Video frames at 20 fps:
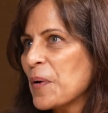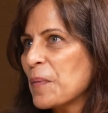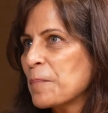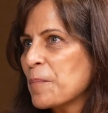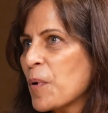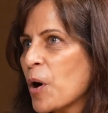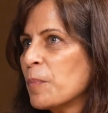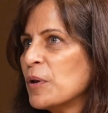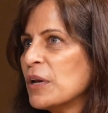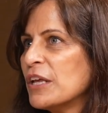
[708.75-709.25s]

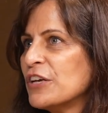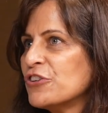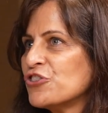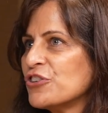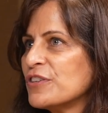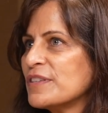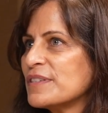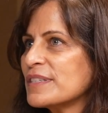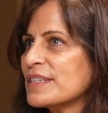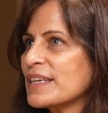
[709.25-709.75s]

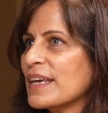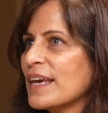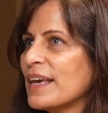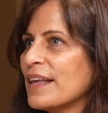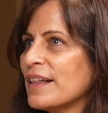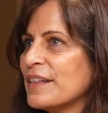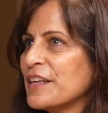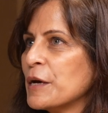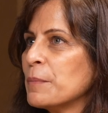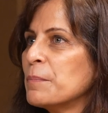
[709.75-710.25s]
population
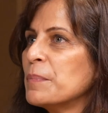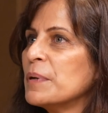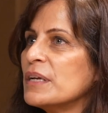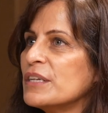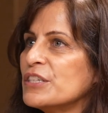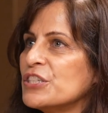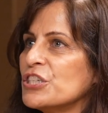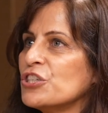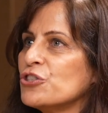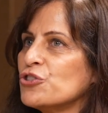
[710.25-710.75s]
scale, the
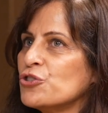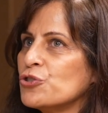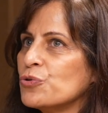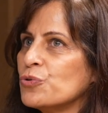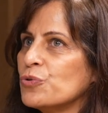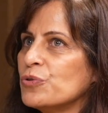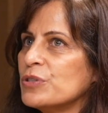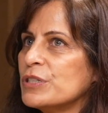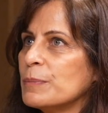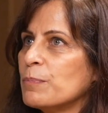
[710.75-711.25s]
ability
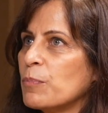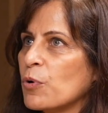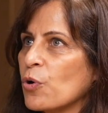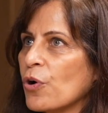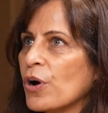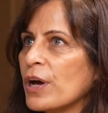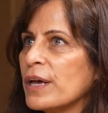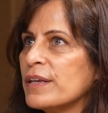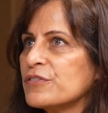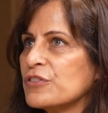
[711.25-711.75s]
to
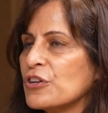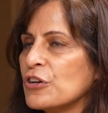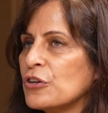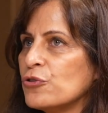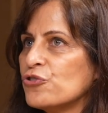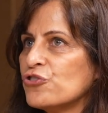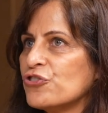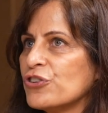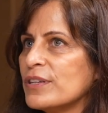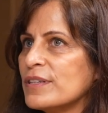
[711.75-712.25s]
deploy
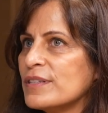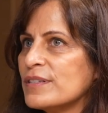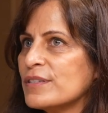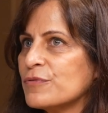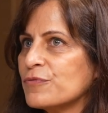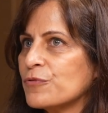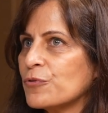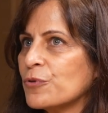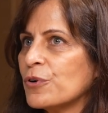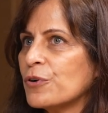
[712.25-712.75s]
solutions
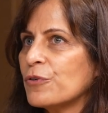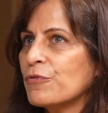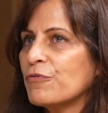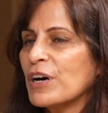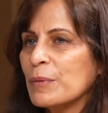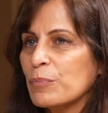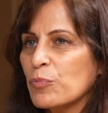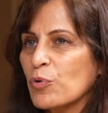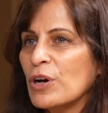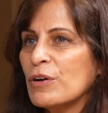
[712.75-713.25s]
for
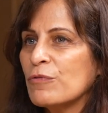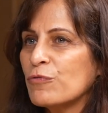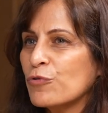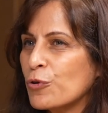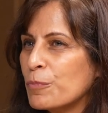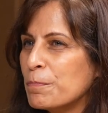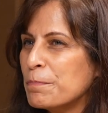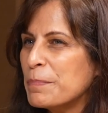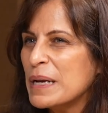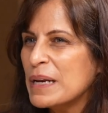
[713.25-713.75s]

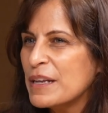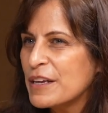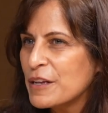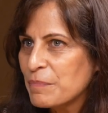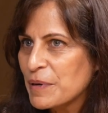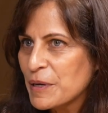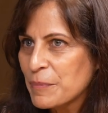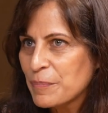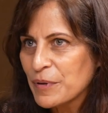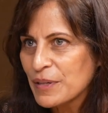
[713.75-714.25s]
1.4
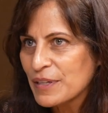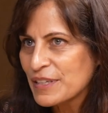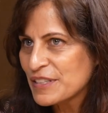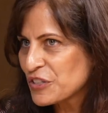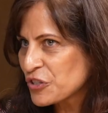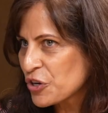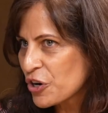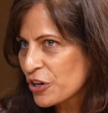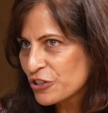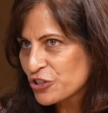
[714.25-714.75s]
billion people,
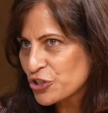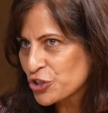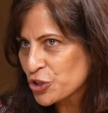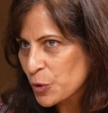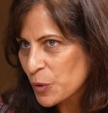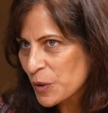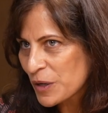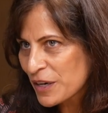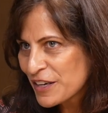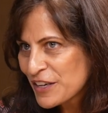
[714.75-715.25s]
it's not a
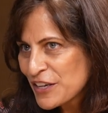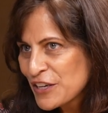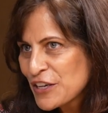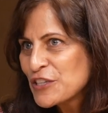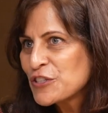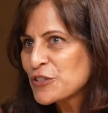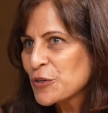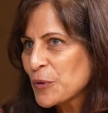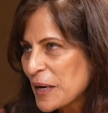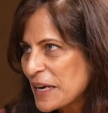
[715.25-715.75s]
joke.
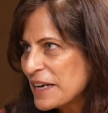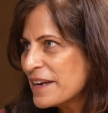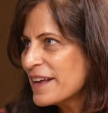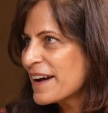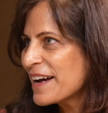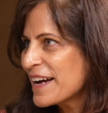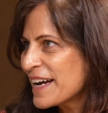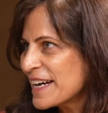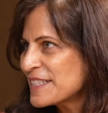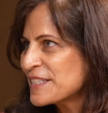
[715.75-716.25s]
So
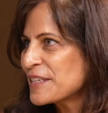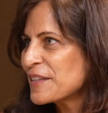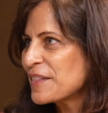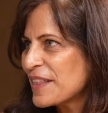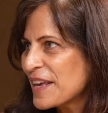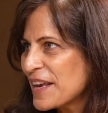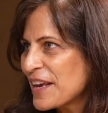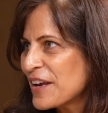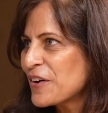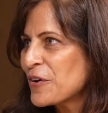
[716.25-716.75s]
India has a
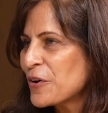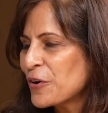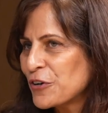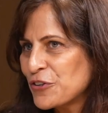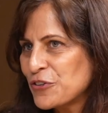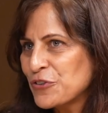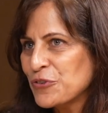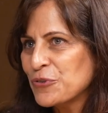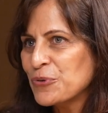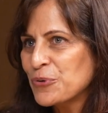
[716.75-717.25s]
thing or
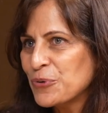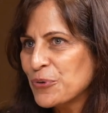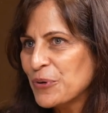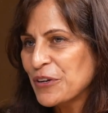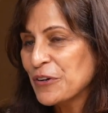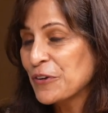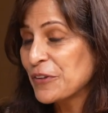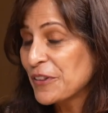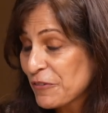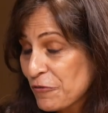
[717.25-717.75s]
two,
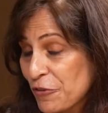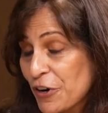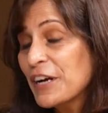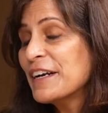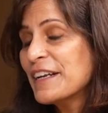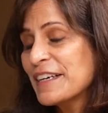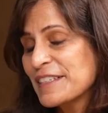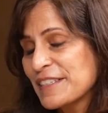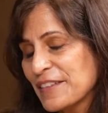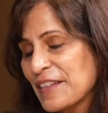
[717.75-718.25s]
the
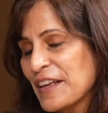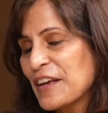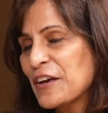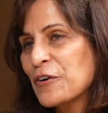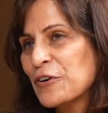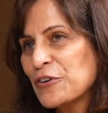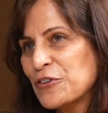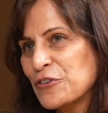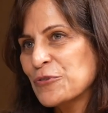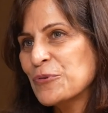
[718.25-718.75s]
world has a
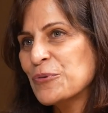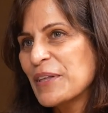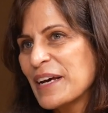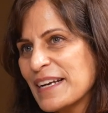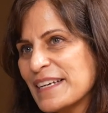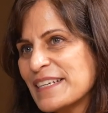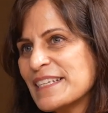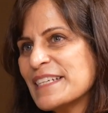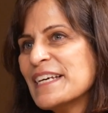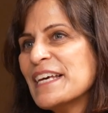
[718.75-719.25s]
thing or two
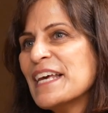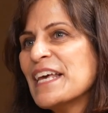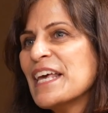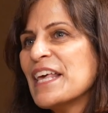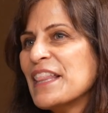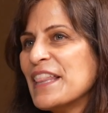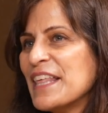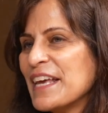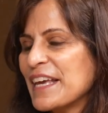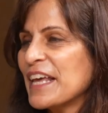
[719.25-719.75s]
that
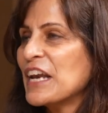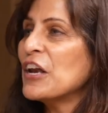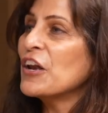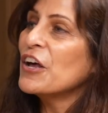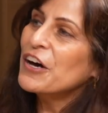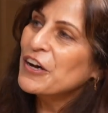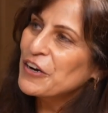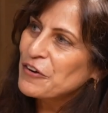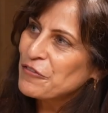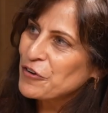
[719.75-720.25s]
they can
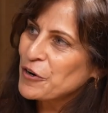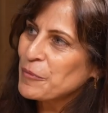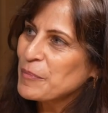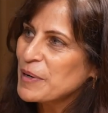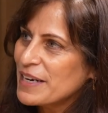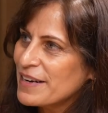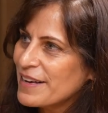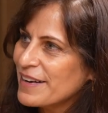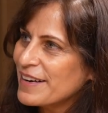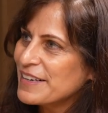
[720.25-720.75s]
learn from
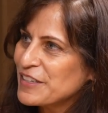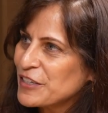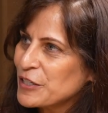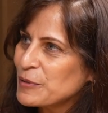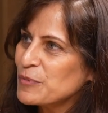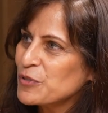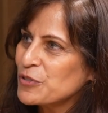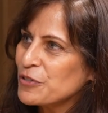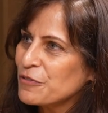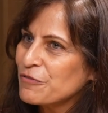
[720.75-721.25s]
India in
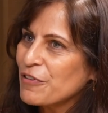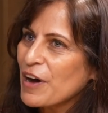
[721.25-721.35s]
terms of